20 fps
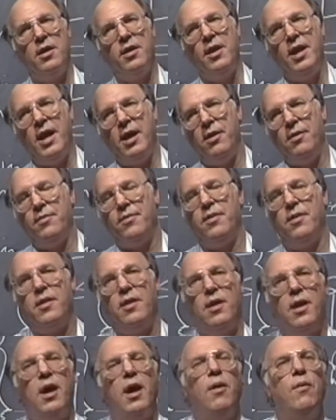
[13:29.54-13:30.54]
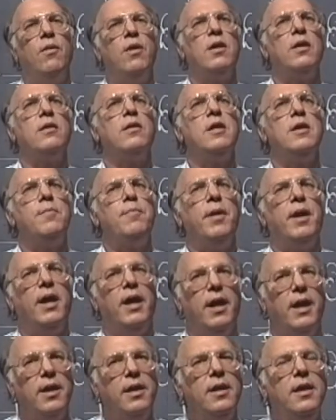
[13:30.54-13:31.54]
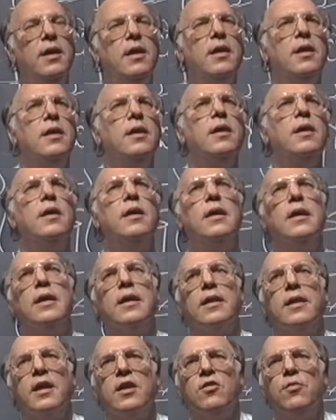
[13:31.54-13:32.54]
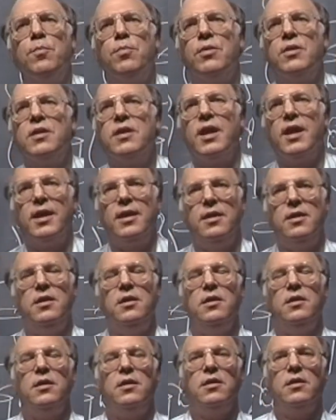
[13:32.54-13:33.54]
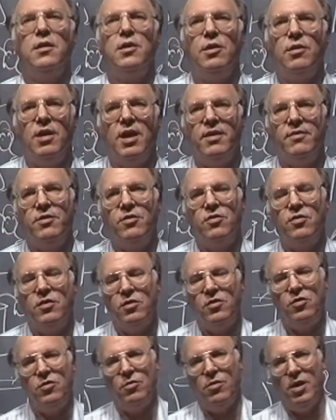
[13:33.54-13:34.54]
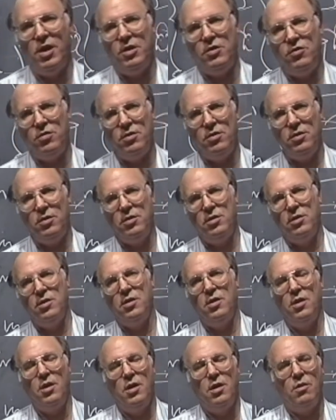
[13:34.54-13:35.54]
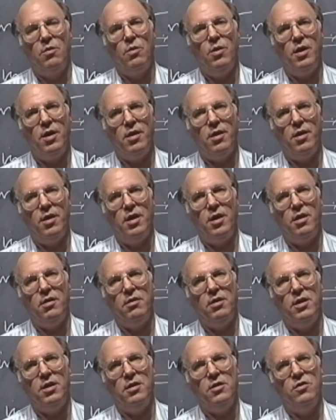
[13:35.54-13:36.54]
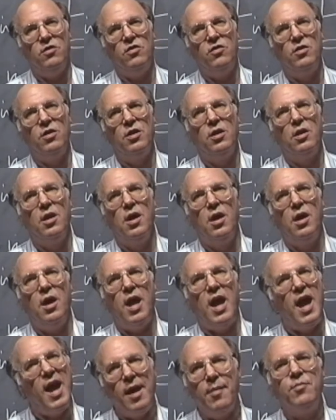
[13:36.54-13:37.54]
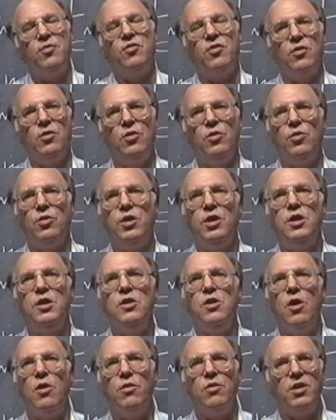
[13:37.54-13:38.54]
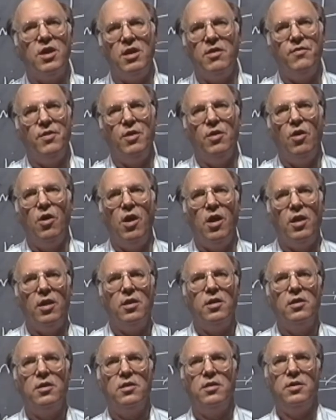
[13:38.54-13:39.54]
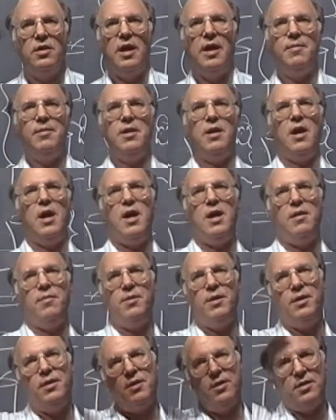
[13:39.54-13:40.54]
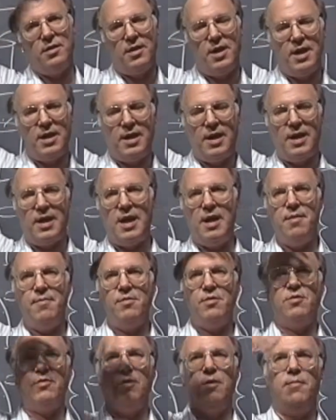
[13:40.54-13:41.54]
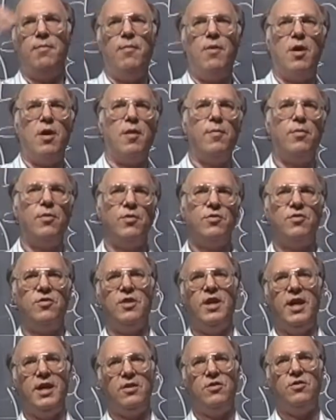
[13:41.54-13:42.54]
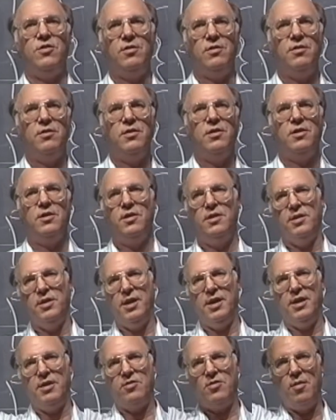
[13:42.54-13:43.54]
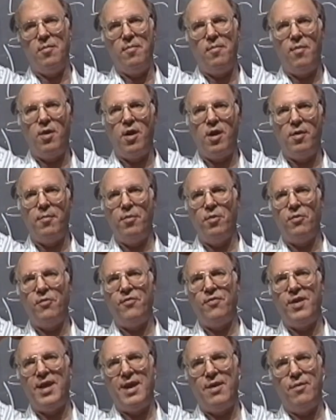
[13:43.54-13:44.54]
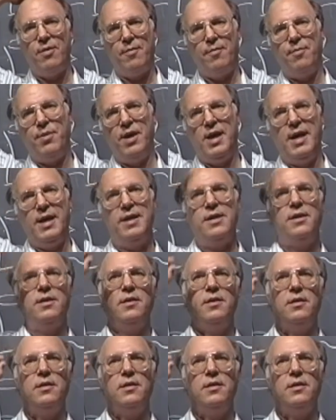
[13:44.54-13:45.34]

Now, I want to leap ahead. Let's pretend that you have a situation where there is absolutely no give at all. I mean, I'm a marble statue, and it's a marble flower pot.